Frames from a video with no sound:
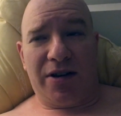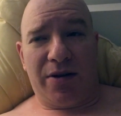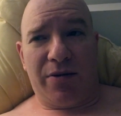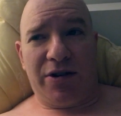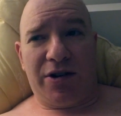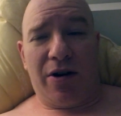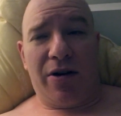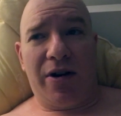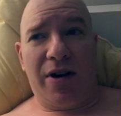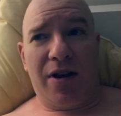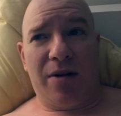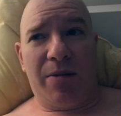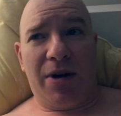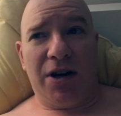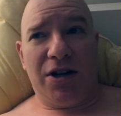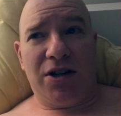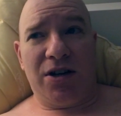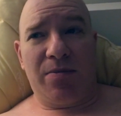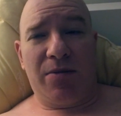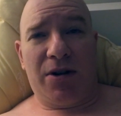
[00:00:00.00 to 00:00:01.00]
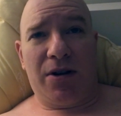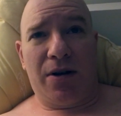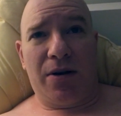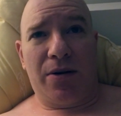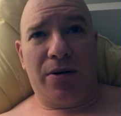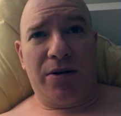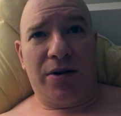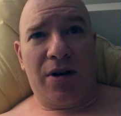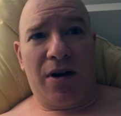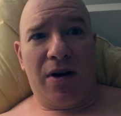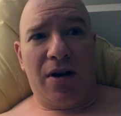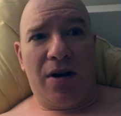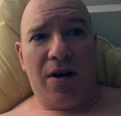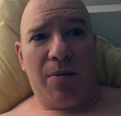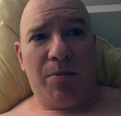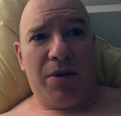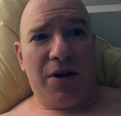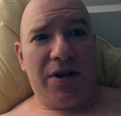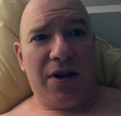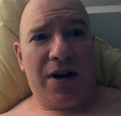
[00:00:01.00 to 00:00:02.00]
I was already in my gym clothes,
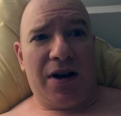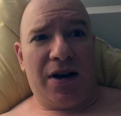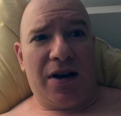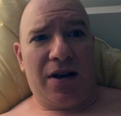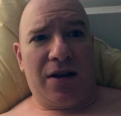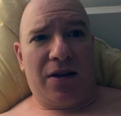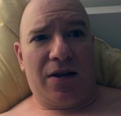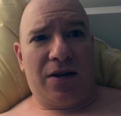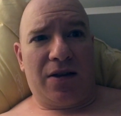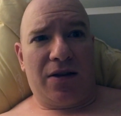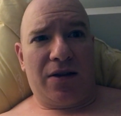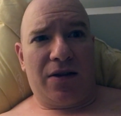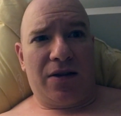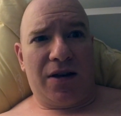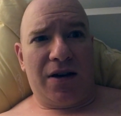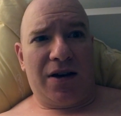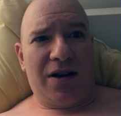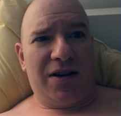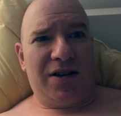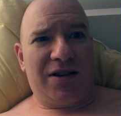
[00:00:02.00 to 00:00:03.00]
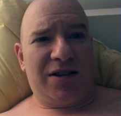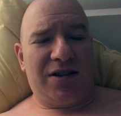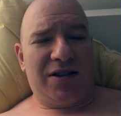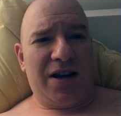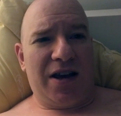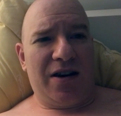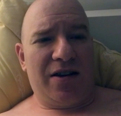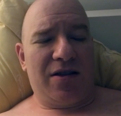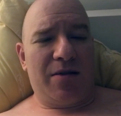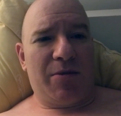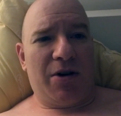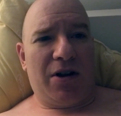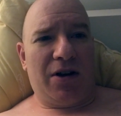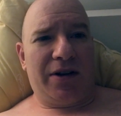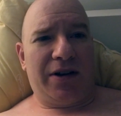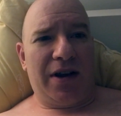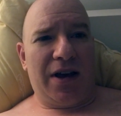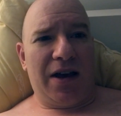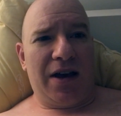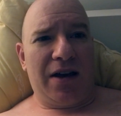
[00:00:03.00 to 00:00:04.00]
but then I think I just stayed in them all
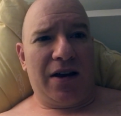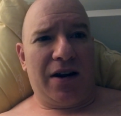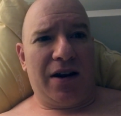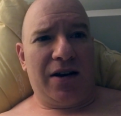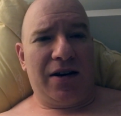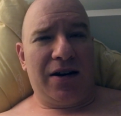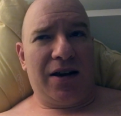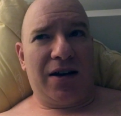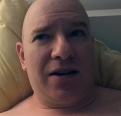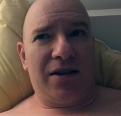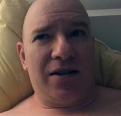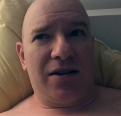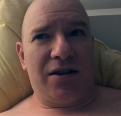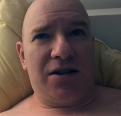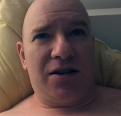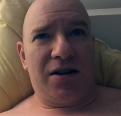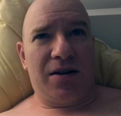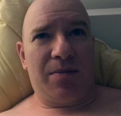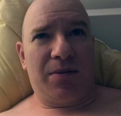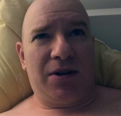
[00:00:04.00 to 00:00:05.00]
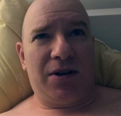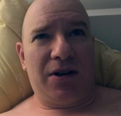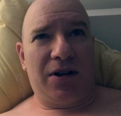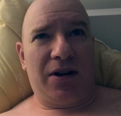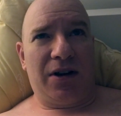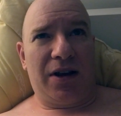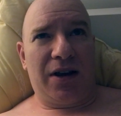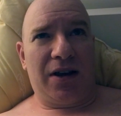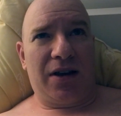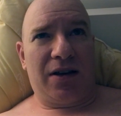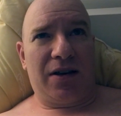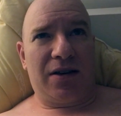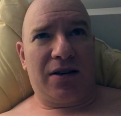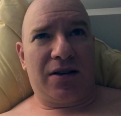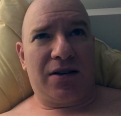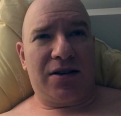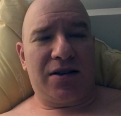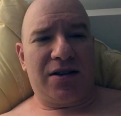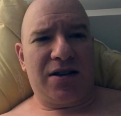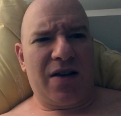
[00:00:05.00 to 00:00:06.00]
day, and I didn't get to the gym till like
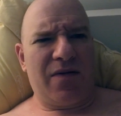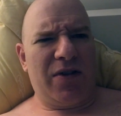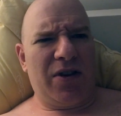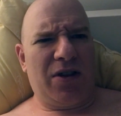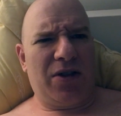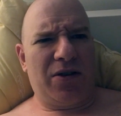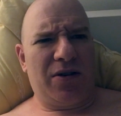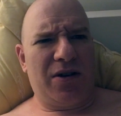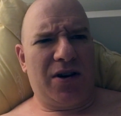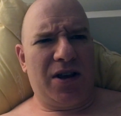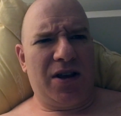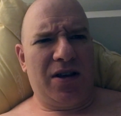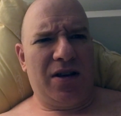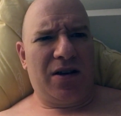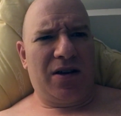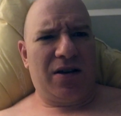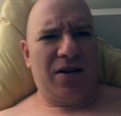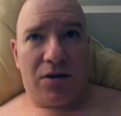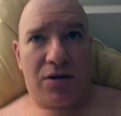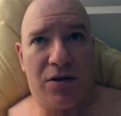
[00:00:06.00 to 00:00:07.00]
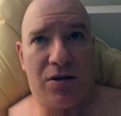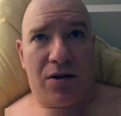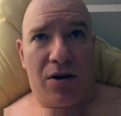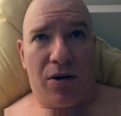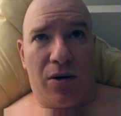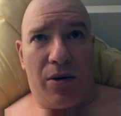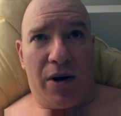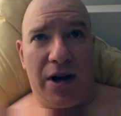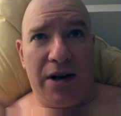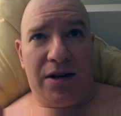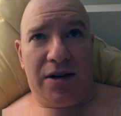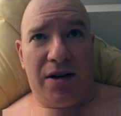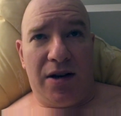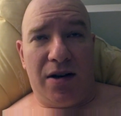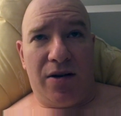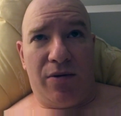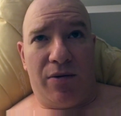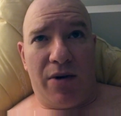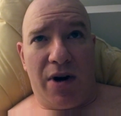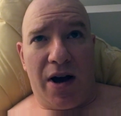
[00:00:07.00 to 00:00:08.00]
7:30. So I
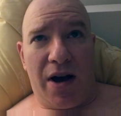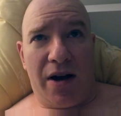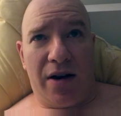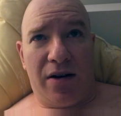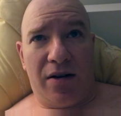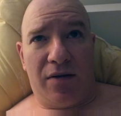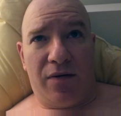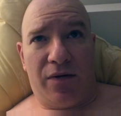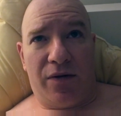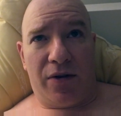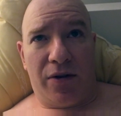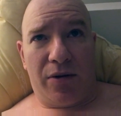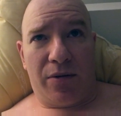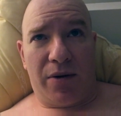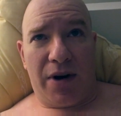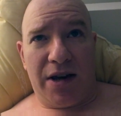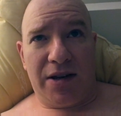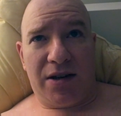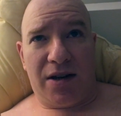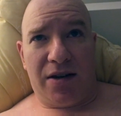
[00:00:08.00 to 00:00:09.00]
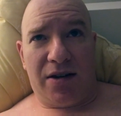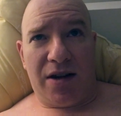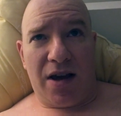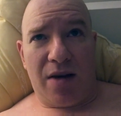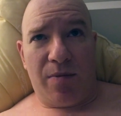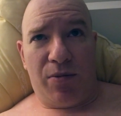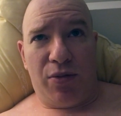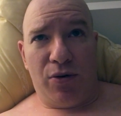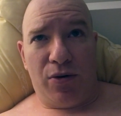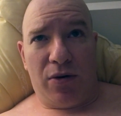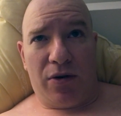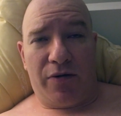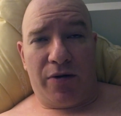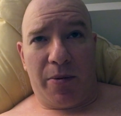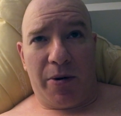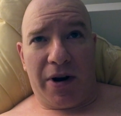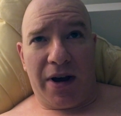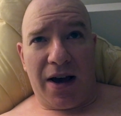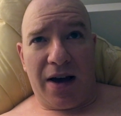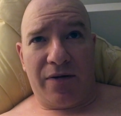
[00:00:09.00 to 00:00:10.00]
did run for the rest of Deadpool for
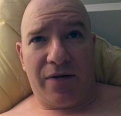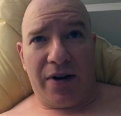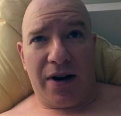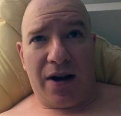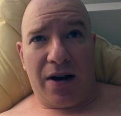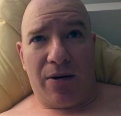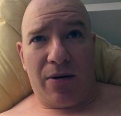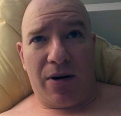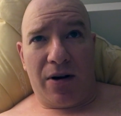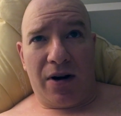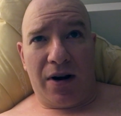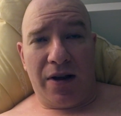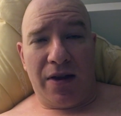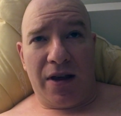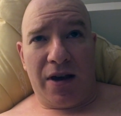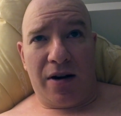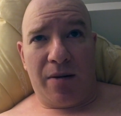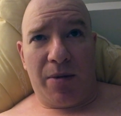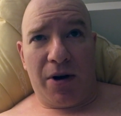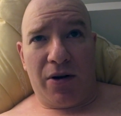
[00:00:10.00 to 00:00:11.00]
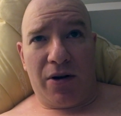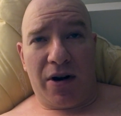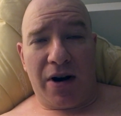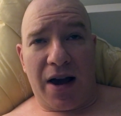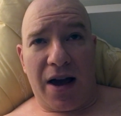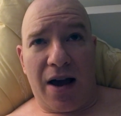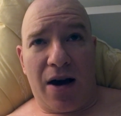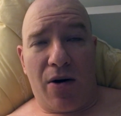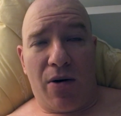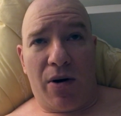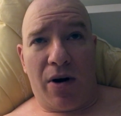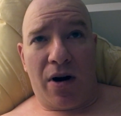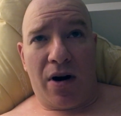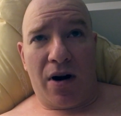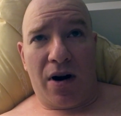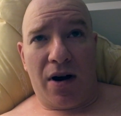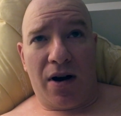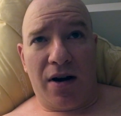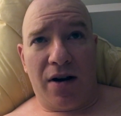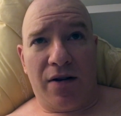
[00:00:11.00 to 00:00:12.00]
about half an hour, and then about an hour
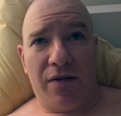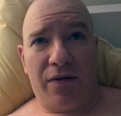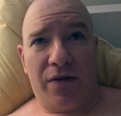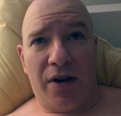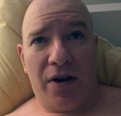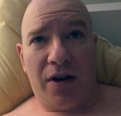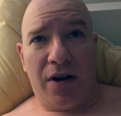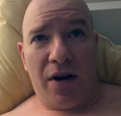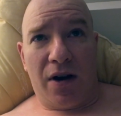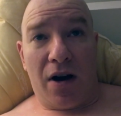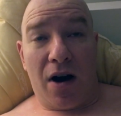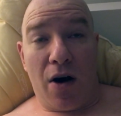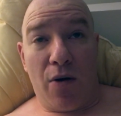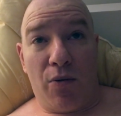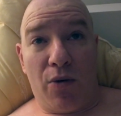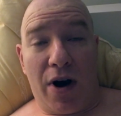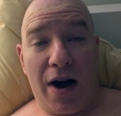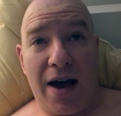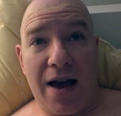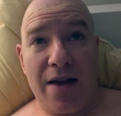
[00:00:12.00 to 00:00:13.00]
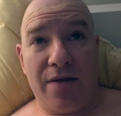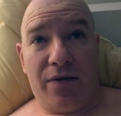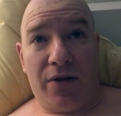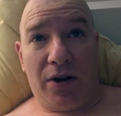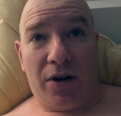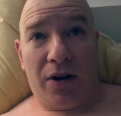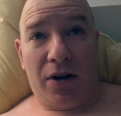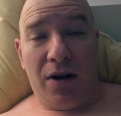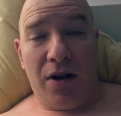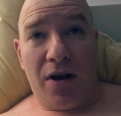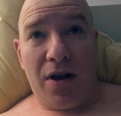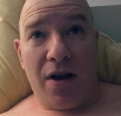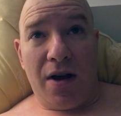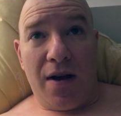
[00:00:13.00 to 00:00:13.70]
of Arrival.